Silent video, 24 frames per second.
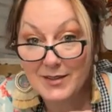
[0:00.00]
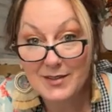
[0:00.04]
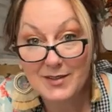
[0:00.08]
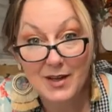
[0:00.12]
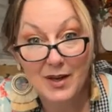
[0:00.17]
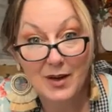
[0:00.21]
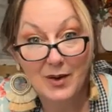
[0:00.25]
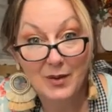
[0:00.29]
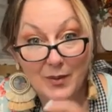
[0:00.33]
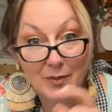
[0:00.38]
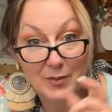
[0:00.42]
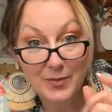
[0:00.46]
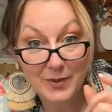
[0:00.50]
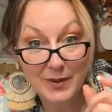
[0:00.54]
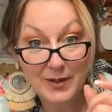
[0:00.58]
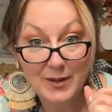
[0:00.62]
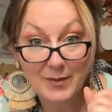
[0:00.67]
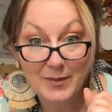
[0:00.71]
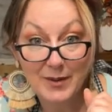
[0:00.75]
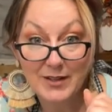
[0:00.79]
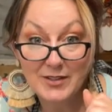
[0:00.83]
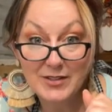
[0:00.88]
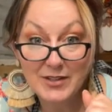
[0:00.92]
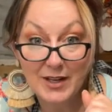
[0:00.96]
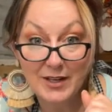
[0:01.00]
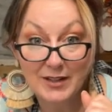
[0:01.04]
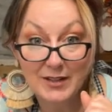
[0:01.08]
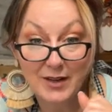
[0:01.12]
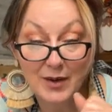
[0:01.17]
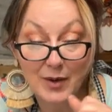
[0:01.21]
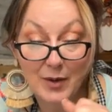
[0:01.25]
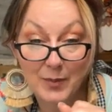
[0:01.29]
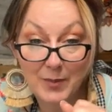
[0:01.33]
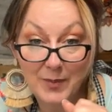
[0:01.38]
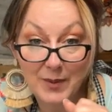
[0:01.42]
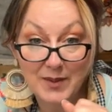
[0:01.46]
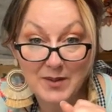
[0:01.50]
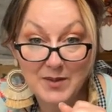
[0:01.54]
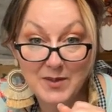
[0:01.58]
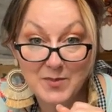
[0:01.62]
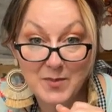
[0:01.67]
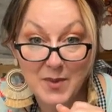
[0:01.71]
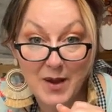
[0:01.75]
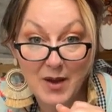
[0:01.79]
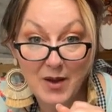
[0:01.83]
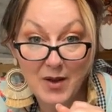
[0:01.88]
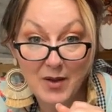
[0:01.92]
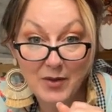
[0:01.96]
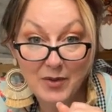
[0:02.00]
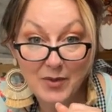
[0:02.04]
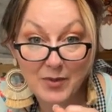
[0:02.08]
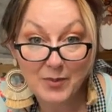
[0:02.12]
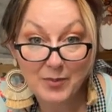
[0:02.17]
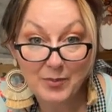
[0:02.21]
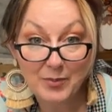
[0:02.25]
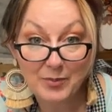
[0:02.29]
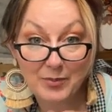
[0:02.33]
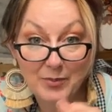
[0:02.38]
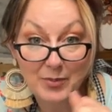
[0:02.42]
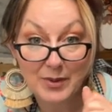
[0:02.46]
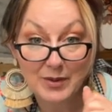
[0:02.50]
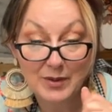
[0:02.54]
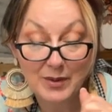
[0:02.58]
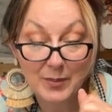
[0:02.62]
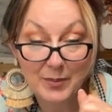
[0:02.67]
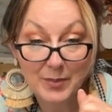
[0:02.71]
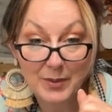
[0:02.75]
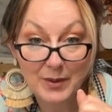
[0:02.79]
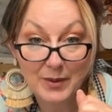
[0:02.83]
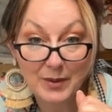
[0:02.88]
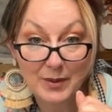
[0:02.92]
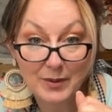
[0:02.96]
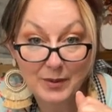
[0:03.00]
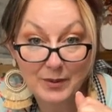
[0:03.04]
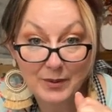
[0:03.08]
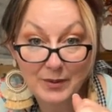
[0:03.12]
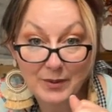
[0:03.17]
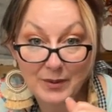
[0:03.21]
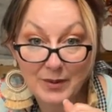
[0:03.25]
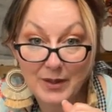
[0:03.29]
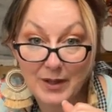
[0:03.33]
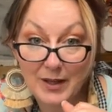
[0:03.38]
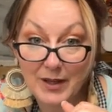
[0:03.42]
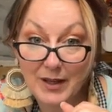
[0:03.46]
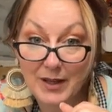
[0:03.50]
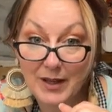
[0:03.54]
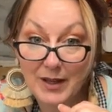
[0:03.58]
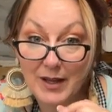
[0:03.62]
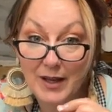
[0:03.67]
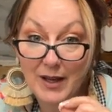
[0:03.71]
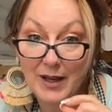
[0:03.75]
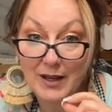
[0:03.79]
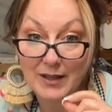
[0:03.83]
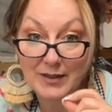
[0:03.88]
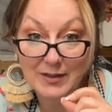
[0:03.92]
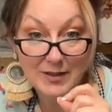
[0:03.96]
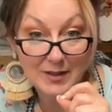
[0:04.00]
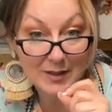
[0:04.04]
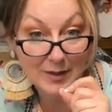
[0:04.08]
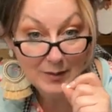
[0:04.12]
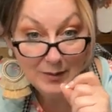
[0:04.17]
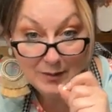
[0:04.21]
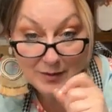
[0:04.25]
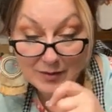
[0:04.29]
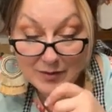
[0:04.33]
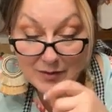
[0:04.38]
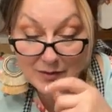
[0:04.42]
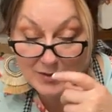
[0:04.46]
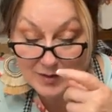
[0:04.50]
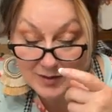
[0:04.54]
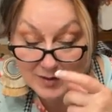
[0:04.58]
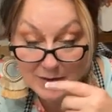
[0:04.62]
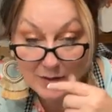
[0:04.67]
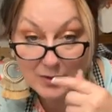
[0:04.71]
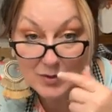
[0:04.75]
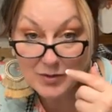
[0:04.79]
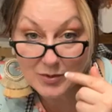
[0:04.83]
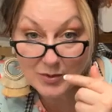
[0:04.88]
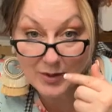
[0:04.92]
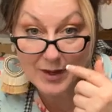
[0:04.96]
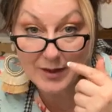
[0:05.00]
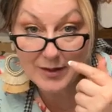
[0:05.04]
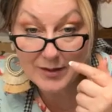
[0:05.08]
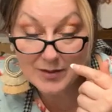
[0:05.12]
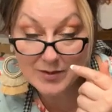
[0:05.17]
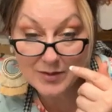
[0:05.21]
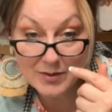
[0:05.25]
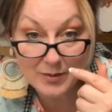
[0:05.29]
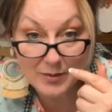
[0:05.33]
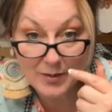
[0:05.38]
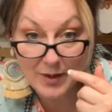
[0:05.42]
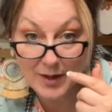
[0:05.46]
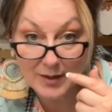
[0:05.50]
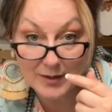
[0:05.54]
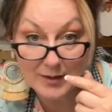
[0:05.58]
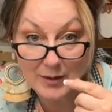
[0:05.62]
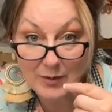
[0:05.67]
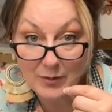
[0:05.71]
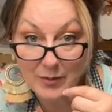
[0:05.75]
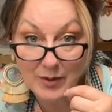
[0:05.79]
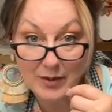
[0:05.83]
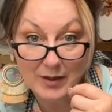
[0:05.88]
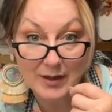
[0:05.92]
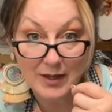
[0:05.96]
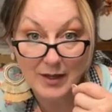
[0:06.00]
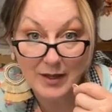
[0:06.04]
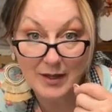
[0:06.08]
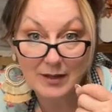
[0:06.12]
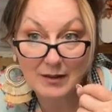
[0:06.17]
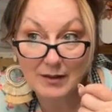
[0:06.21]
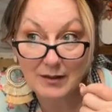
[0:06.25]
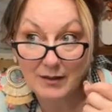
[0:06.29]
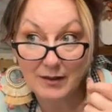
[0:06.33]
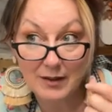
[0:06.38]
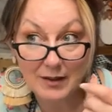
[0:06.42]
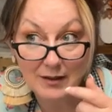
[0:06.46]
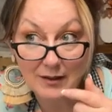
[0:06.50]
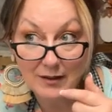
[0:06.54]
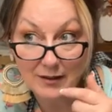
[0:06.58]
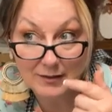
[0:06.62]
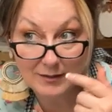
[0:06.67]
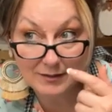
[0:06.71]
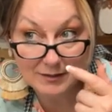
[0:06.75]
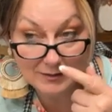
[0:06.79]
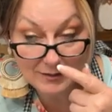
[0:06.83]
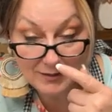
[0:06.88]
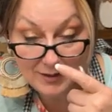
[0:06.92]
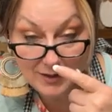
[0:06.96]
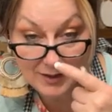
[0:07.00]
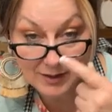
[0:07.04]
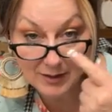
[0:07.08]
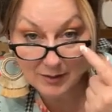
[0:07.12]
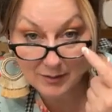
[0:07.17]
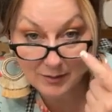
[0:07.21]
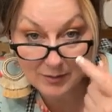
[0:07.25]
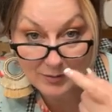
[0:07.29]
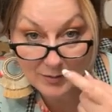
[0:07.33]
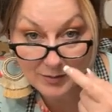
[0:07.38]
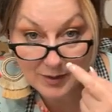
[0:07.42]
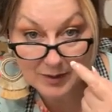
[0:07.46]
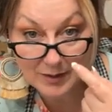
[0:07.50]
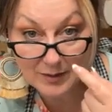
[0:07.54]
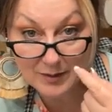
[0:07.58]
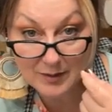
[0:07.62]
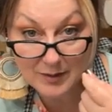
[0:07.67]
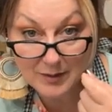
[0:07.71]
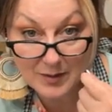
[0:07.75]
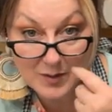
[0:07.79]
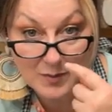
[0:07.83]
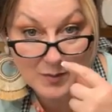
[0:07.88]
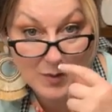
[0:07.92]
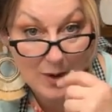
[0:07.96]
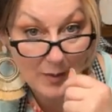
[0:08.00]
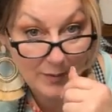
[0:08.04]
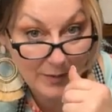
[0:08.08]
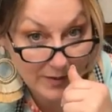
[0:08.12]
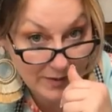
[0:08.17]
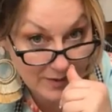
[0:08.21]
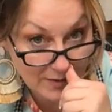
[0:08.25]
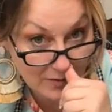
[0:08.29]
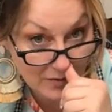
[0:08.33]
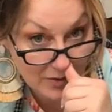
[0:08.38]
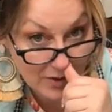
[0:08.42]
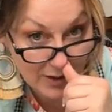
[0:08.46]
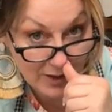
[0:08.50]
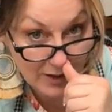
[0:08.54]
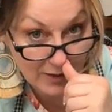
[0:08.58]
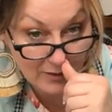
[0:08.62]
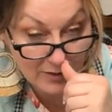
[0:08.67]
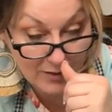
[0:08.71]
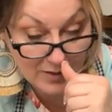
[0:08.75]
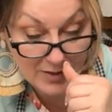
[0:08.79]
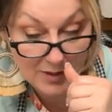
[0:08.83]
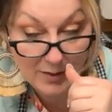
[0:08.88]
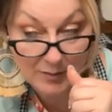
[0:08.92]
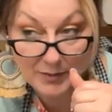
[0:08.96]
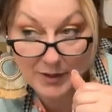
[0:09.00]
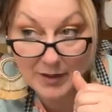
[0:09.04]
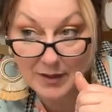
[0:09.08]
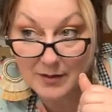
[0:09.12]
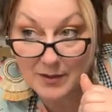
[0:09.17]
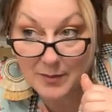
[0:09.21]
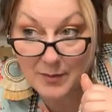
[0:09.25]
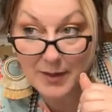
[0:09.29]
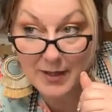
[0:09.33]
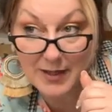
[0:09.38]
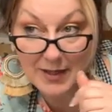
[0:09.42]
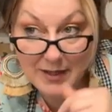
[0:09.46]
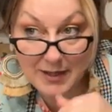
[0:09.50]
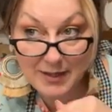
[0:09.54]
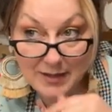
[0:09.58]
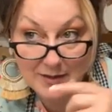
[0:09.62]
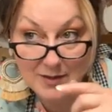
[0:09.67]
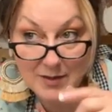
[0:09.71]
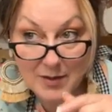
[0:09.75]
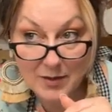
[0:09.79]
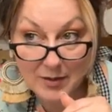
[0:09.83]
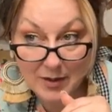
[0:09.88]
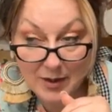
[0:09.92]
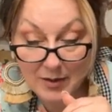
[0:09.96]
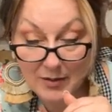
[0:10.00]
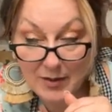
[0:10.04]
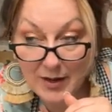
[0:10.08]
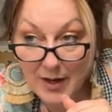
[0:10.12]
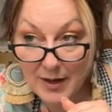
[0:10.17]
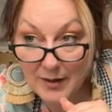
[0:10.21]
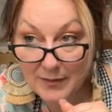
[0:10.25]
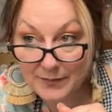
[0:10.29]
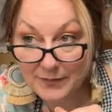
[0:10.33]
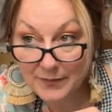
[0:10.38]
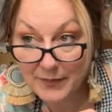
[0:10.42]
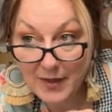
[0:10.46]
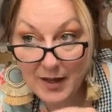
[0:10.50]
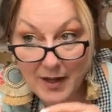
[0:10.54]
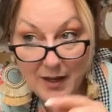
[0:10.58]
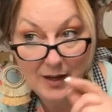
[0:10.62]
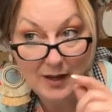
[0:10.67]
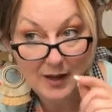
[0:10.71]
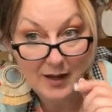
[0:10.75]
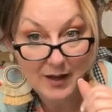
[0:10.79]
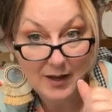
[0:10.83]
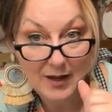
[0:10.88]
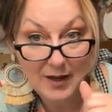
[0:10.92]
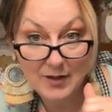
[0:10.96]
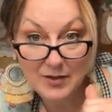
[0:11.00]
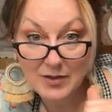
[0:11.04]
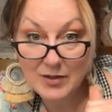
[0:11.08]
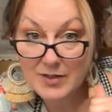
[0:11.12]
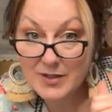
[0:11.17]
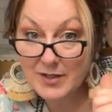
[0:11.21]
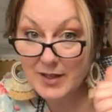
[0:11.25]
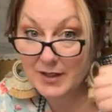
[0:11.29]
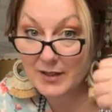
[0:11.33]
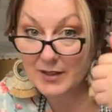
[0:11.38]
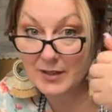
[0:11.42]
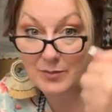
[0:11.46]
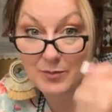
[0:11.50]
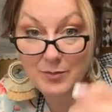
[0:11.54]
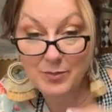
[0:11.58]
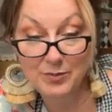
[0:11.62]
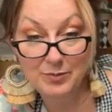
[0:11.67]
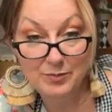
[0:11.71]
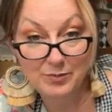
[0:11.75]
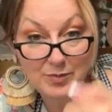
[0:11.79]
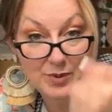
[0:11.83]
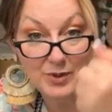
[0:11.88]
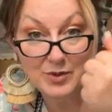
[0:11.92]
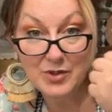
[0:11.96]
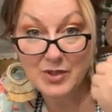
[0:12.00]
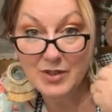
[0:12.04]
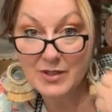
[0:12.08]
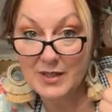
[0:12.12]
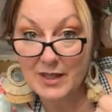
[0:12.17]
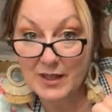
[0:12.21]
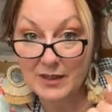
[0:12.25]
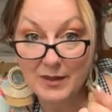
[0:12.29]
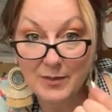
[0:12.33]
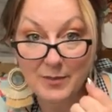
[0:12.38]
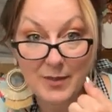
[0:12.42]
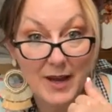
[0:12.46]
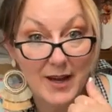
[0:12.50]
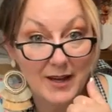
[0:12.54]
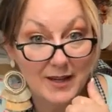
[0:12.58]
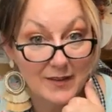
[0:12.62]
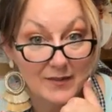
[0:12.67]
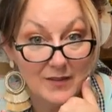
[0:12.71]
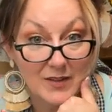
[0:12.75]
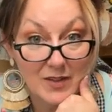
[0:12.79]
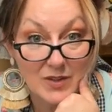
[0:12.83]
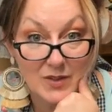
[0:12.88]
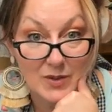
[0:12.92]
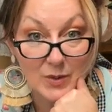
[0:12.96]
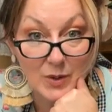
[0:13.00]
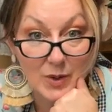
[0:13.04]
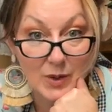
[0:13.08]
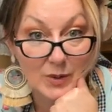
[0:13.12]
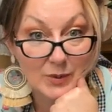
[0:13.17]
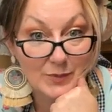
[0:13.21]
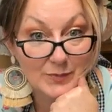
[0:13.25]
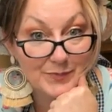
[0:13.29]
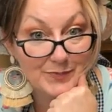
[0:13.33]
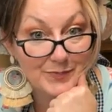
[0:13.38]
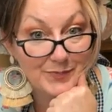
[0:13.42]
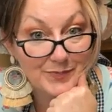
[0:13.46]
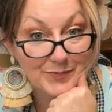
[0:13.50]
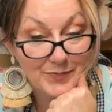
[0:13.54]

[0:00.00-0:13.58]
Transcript: So pretty much had to open his mouth, put the pill, did still try to surround it with like, a small piece of chicken or something to make it easier to go down, and just had to push it down the back of his throat.